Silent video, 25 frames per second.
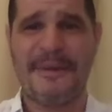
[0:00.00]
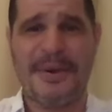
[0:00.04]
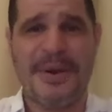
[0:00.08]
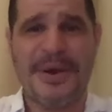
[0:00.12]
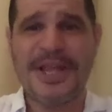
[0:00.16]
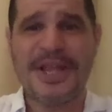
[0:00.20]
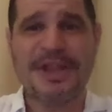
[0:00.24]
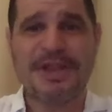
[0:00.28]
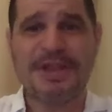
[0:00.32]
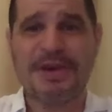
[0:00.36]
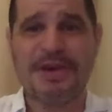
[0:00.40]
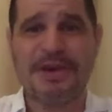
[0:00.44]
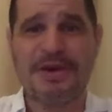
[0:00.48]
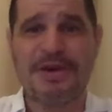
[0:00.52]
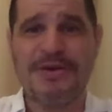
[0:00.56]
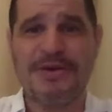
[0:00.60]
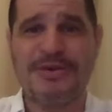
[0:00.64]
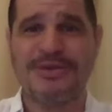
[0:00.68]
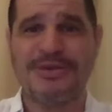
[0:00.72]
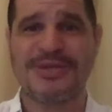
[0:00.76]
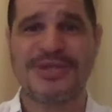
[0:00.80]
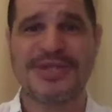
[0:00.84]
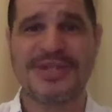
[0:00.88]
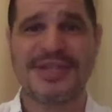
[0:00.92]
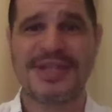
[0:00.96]
We
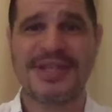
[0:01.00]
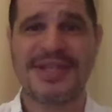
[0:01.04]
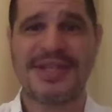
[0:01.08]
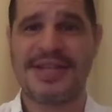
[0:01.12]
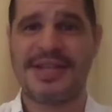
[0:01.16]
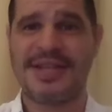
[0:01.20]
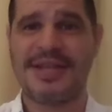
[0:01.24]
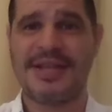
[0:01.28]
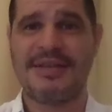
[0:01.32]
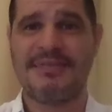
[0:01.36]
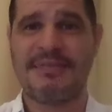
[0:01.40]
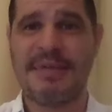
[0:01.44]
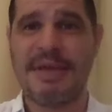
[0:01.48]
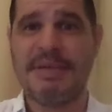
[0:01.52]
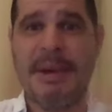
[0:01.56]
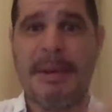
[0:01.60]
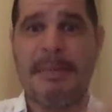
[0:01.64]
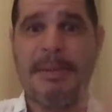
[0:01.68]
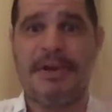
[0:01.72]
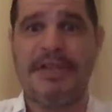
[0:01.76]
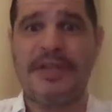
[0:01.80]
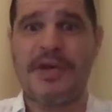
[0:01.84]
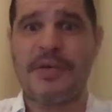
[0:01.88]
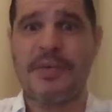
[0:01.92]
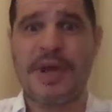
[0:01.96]
don't. Me and my
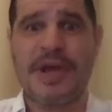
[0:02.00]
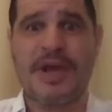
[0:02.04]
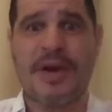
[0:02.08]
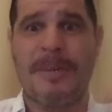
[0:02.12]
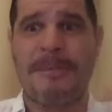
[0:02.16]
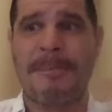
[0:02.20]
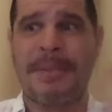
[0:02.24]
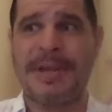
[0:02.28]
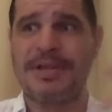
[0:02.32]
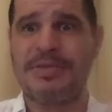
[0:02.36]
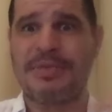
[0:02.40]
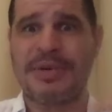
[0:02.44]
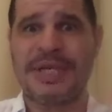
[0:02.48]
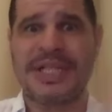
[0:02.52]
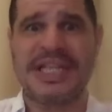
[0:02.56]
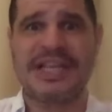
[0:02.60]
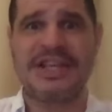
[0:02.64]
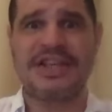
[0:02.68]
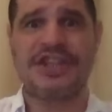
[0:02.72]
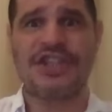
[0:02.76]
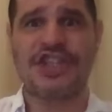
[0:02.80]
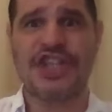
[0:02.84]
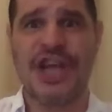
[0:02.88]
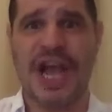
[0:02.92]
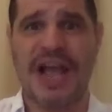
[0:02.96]
brother, we compete with
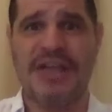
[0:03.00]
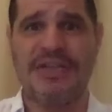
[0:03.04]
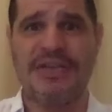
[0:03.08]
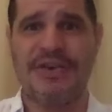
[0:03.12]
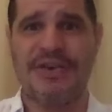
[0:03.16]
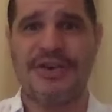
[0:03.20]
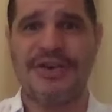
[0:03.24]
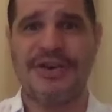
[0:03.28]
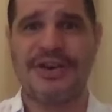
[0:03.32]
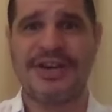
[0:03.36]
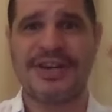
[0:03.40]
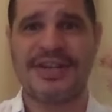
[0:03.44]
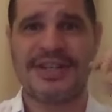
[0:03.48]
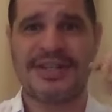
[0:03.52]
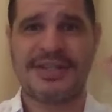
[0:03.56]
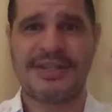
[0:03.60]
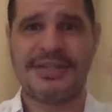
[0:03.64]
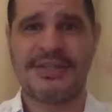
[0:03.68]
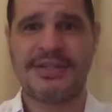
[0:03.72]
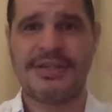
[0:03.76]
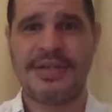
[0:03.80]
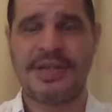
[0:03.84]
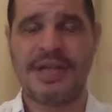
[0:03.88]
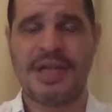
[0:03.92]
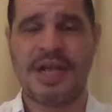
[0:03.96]
each other.
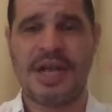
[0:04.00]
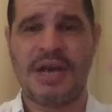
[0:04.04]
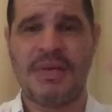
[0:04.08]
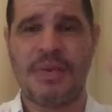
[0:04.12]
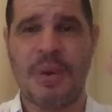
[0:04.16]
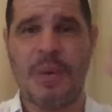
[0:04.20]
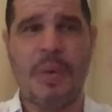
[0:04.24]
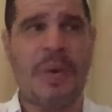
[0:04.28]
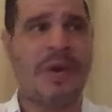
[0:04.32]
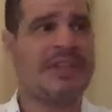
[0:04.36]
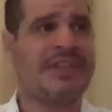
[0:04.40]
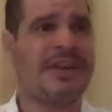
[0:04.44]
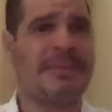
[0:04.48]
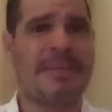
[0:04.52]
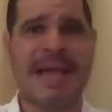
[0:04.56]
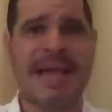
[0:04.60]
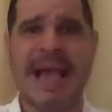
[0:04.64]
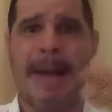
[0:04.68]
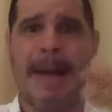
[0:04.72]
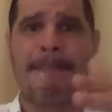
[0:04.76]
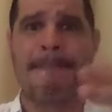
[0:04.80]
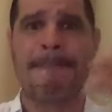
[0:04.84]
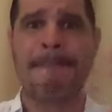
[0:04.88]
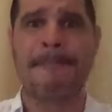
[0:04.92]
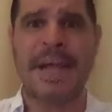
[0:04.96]
We want to make
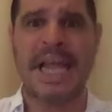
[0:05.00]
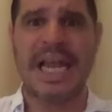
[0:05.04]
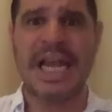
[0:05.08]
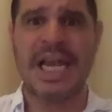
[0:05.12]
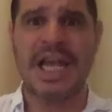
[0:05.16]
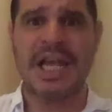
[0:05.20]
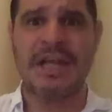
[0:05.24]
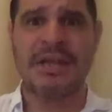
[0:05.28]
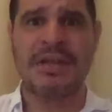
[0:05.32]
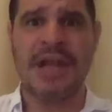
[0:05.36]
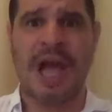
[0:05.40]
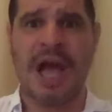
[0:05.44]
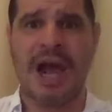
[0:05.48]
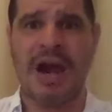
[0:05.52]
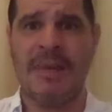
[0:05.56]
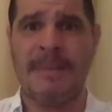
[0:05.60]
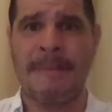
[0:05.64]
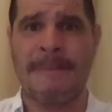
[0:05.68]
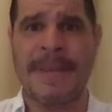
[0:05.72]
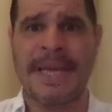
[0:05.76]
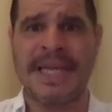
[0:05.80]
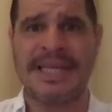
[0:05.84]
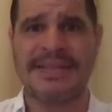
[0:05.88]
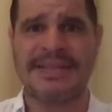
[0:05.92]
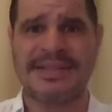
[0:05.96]
$1 billion
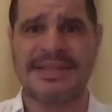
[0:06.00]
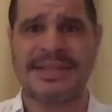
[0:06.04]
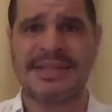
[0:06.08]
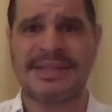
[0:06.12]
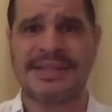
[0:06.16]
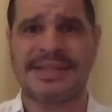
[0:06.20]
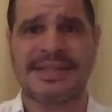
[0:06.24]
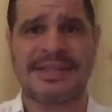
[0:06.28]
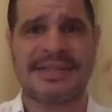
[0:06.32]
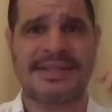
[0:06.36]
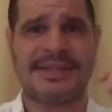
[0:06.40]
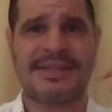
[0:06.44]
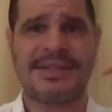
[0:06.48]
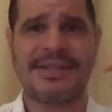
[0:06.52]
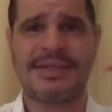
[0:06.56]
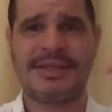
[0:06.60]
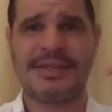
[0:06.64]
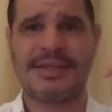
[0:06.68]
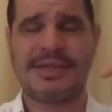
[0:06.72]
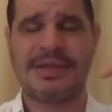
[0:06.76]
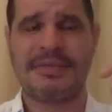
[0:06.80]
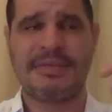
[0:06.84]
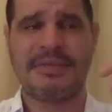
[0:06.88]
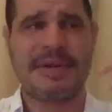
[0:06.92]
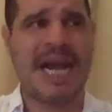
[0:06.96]
business.
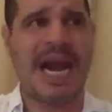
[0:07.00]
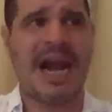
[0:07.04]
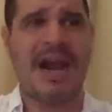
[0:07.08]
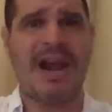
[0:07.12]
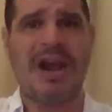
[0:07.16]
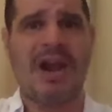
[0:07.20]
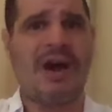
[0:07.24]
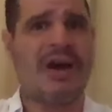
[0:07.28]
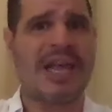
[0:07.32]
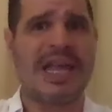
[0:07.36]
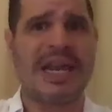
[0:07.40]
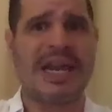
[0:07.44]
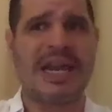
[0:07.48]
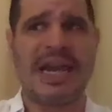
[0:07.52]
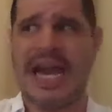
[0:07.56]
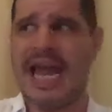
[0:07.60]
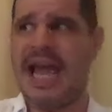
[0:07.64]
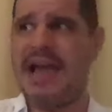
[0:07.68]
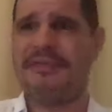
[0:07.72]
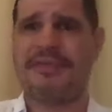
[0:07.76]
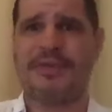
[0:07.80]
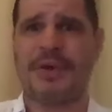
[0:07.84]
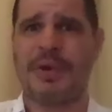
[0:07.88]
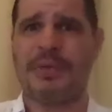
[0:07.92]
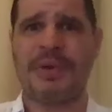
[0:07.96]
We're not looking
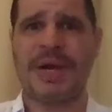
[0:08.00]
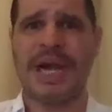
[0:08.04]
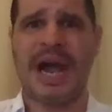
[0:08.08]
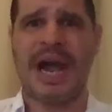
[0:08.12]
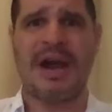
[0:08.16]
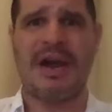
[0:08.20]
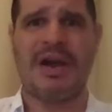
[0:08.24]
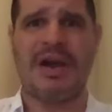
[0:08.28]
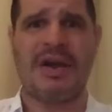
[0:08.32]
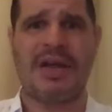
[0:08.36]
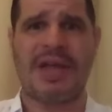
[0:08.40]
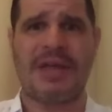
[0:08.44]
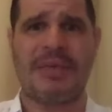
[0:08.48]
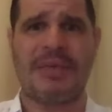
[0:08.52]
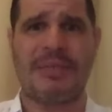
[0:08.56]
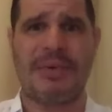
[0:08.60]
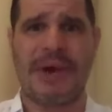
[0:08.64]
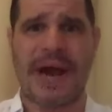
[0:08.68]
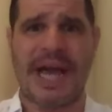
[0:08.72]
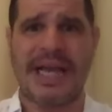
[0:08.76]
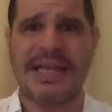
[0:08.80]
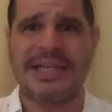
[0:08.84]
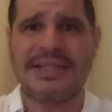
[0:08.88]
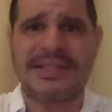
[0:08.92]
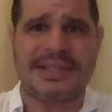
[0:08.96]
left or we're not looking
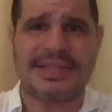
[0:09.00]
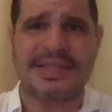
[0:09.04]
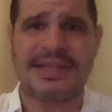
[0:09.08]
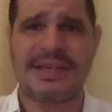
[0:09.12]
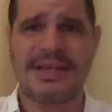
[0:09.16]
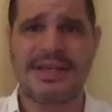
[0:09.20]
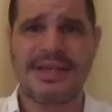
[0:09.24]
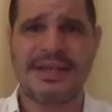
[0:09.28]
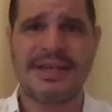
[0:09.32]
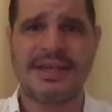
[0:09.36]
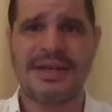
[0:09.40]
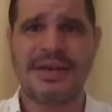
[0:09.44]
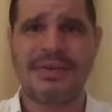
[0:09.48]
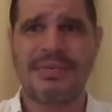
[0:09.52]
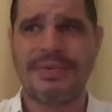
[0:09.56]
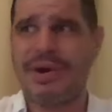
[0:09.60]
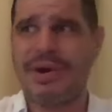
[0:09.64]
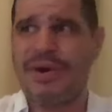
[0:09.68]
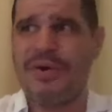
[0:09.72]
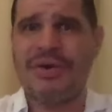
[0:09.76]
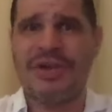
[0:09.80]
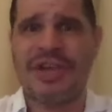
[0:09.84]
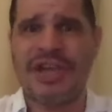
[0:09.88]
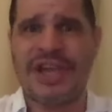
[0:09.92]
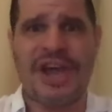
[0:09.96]
right. We
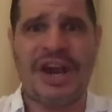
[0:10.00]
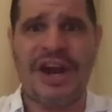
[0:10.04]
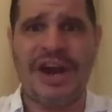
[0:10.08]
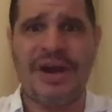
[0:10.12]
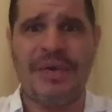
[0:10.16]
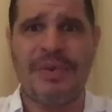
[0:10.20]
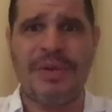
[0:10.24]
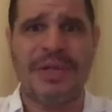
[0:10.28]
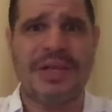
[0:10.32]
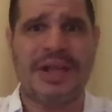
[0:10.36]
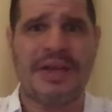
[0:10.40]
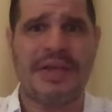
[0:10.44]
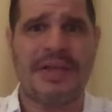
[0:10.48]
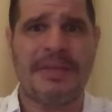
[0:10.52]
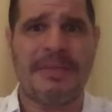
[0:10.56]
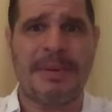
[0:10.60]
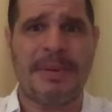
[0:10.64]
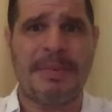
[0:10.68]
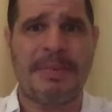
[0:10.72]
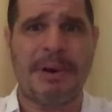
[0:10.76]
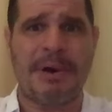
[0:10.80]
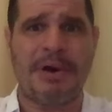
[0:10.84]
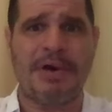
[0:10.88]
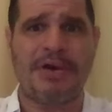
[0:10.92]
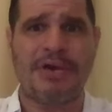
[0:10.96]
don't care what other
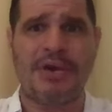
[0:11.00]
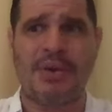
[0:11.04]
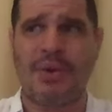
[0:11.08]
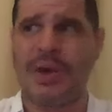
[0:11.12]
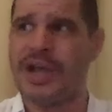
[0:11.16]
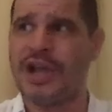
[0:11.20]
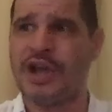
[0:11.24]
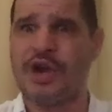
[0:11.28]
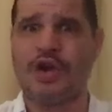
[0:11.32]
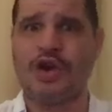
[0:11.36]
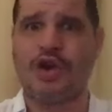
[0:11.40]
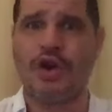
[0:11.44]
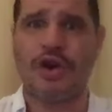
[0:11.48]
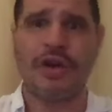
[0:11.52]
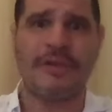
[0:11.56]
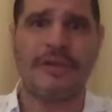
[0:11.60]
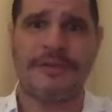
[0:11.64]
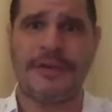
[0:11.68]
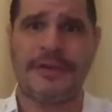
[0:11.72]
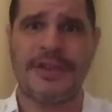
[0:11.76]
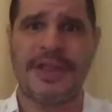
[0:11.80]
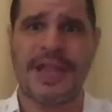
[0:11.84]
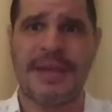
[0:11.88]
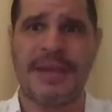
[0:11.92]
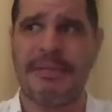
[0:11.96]
people are doing. Good
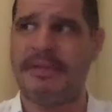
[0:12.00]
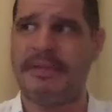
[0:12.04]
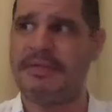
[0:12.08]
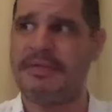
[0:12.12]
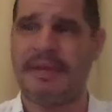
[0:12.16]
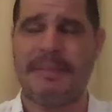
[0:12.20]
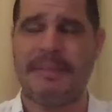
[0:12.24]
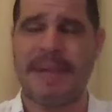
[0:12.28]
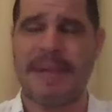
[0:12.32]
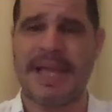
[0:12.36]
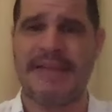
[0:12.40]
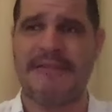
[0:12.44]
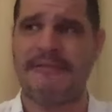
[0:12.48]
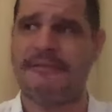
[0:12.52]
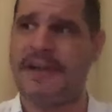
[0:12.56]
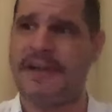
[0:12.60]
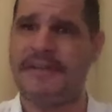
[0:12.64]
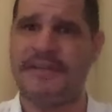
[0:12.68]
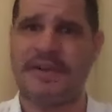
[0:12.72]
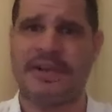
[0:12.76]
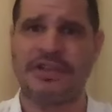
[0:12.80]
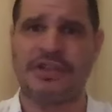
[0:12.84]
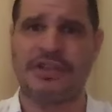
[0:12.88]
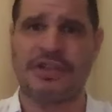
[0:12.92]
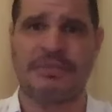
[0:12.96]
for them if they're making
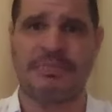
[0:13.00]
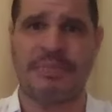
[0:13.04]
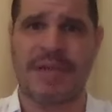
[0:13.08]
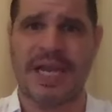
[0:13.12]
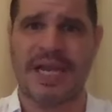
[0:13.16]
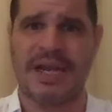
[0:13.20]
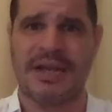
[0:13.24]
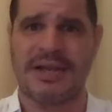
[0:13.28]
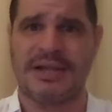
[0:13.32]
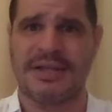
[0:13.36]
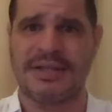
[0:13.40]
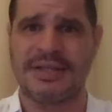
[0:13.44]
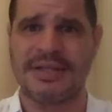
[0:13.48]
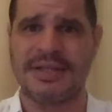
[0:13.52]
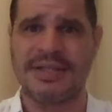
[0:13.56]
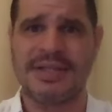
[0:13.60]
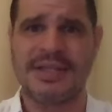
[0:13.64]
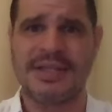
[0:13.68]
500 million.